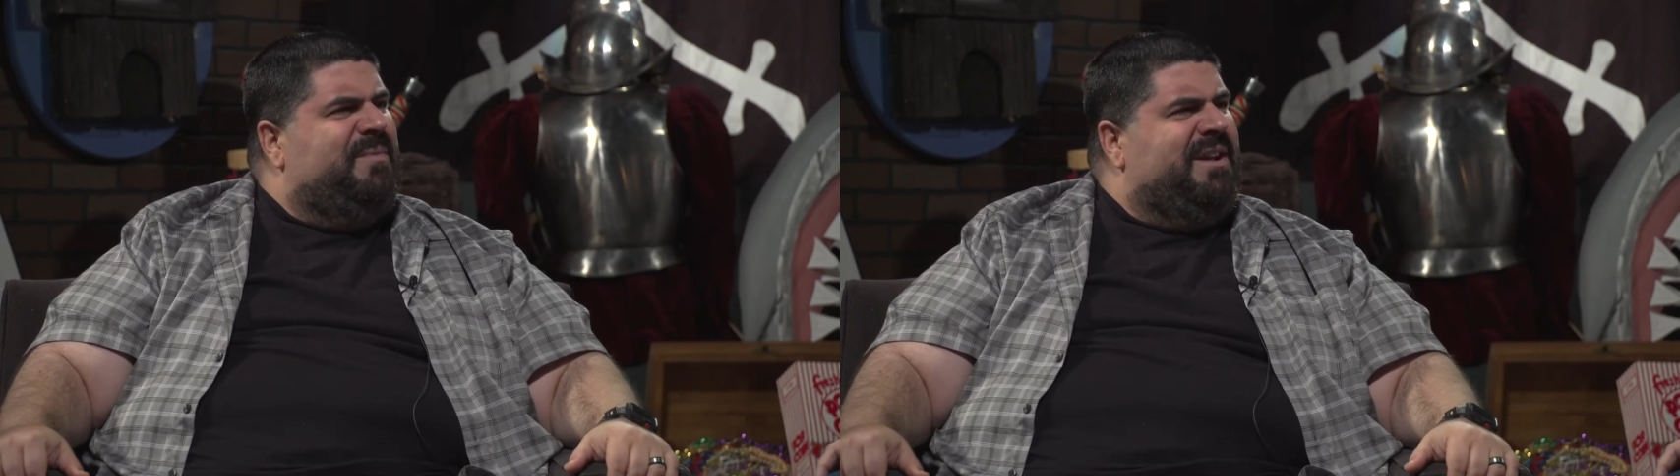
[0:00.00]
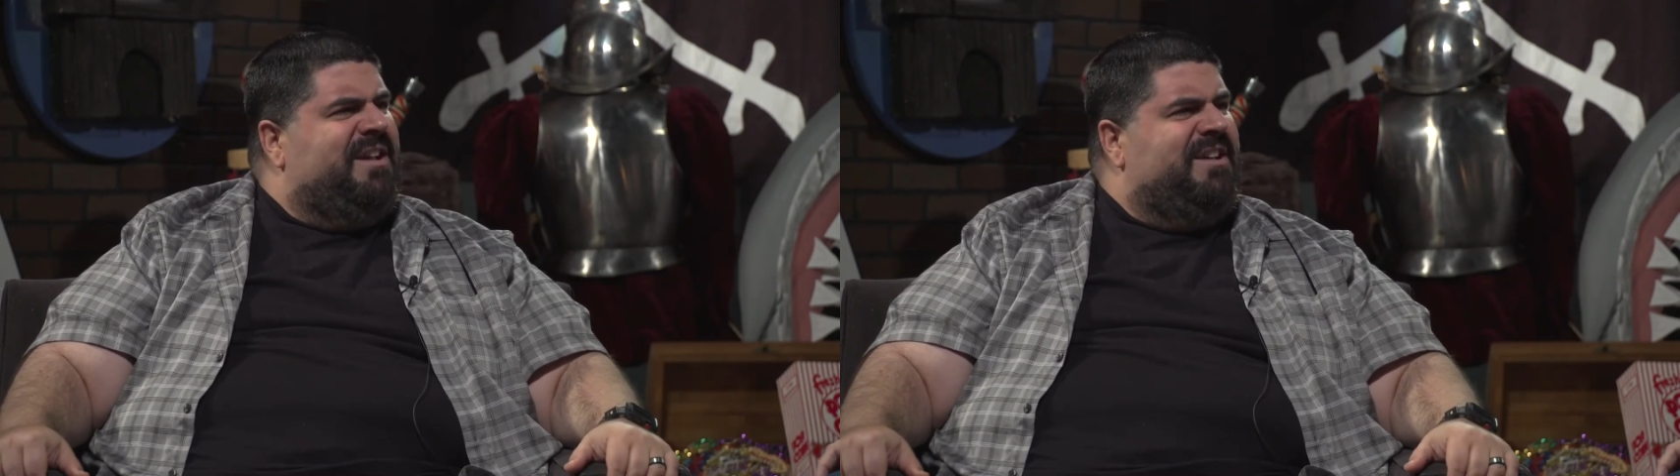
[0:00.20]

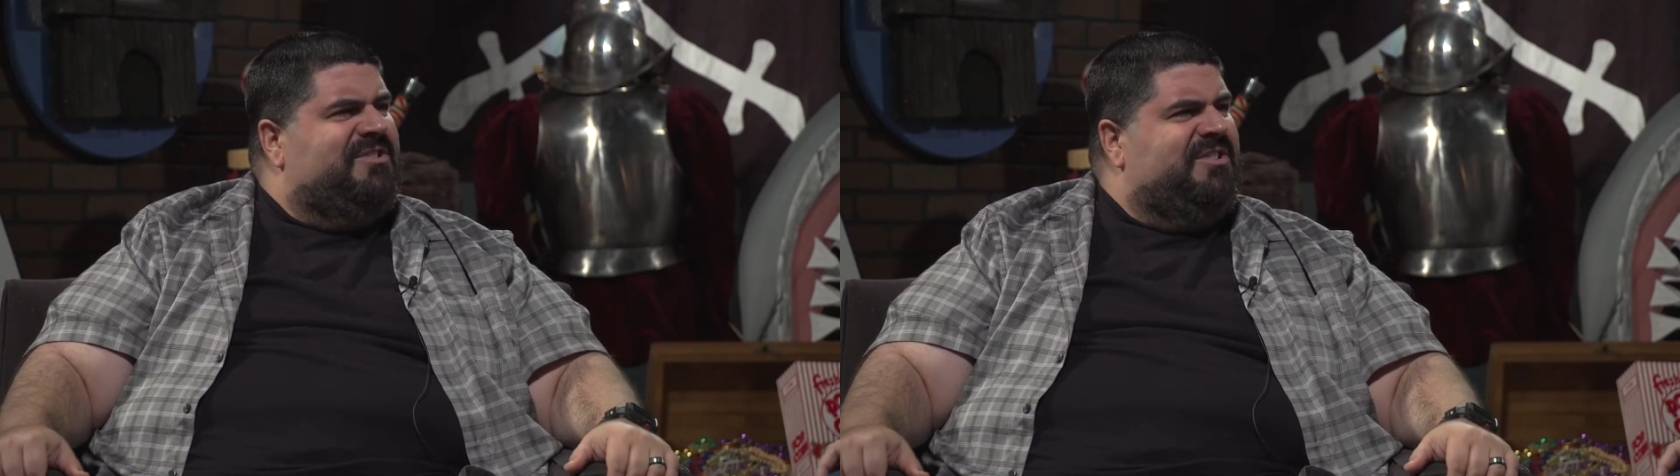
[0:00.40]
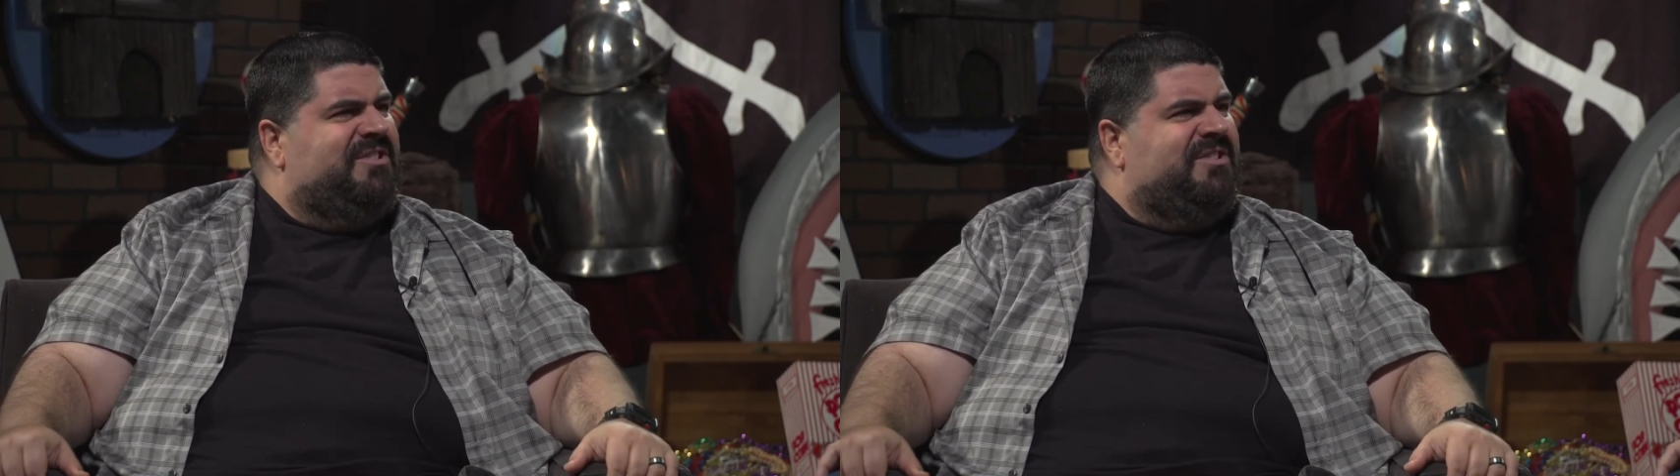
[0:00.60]
My
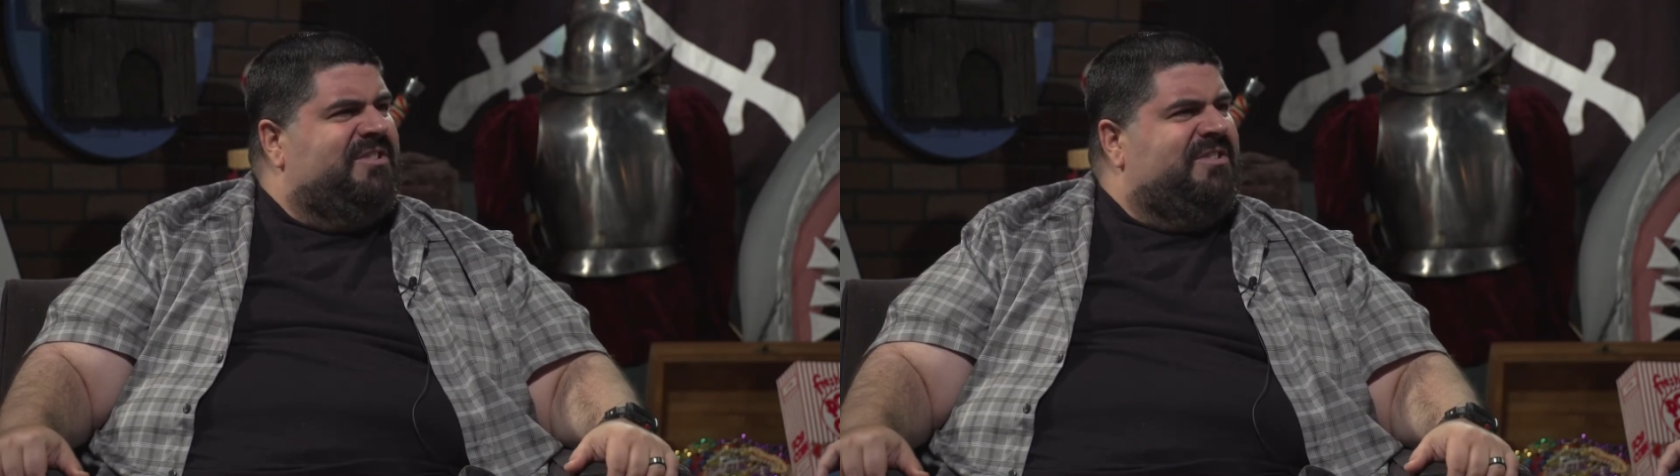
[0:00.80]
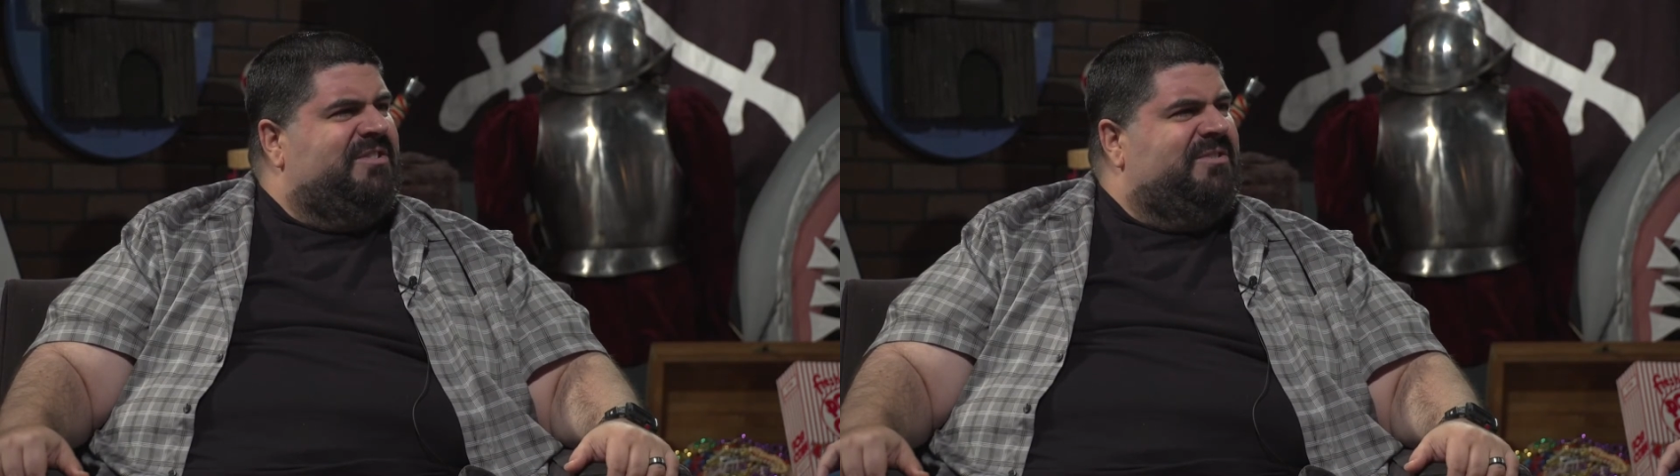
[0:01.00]
gosh.
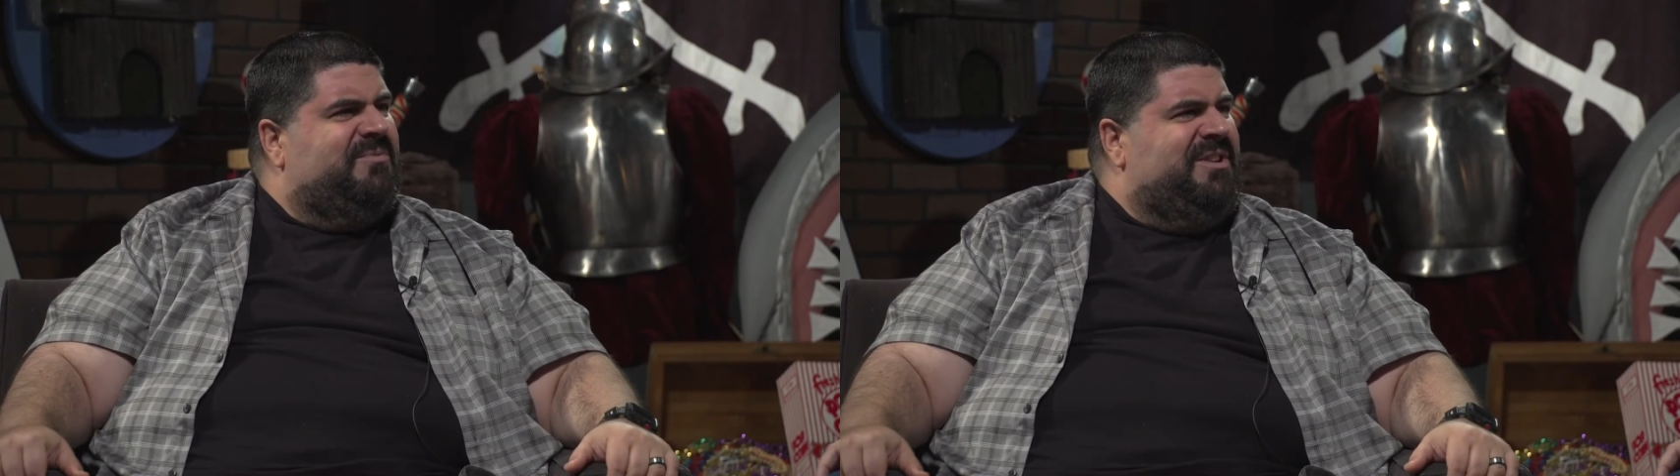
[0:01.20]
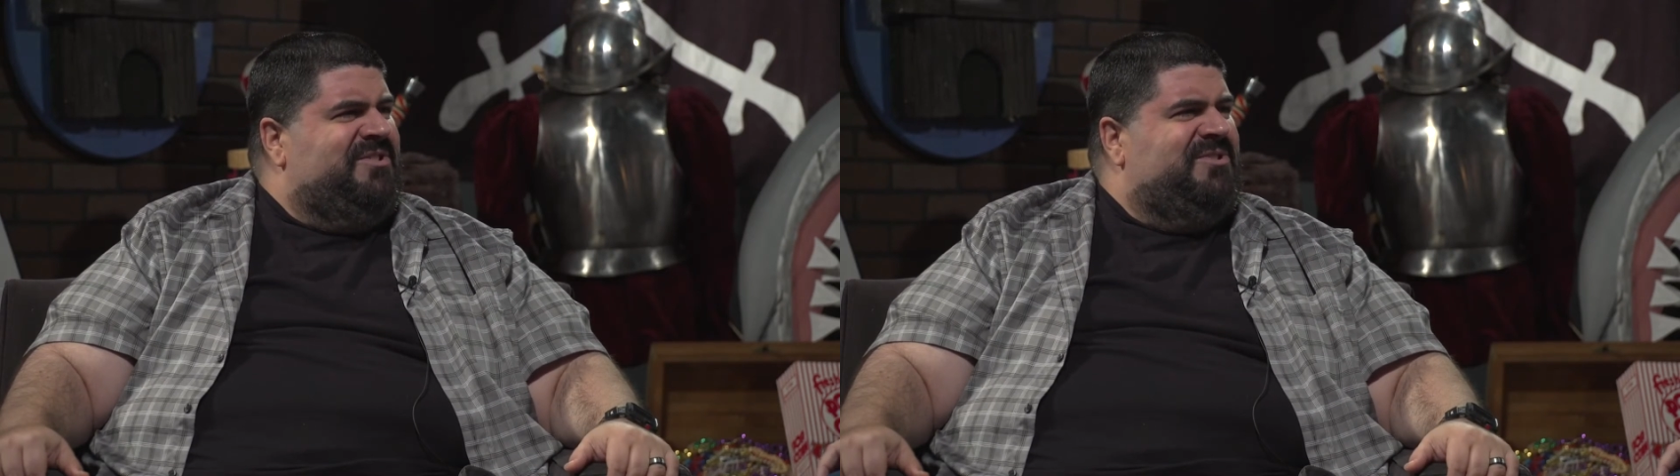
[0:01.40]

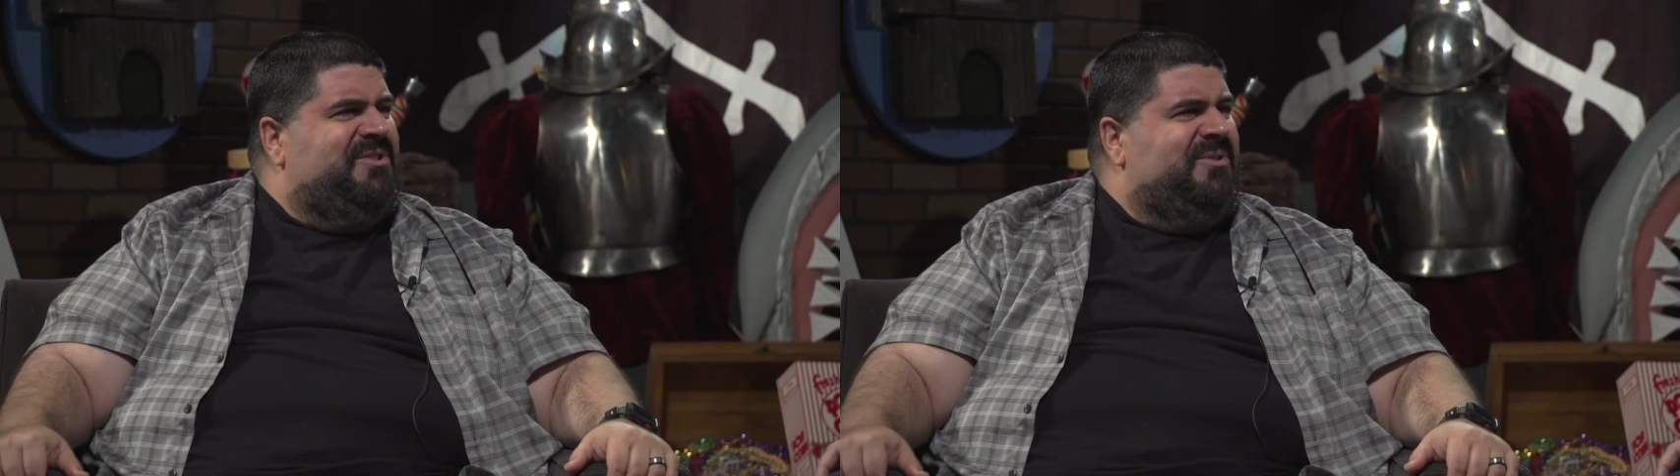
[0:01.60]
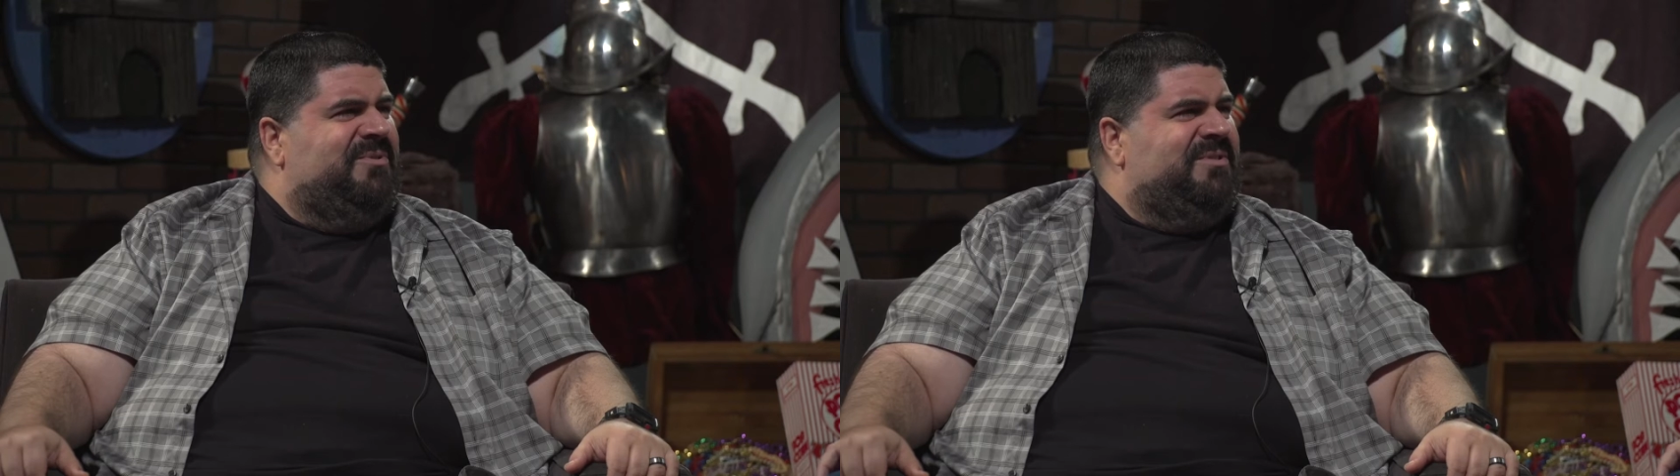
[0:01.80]
What did you do?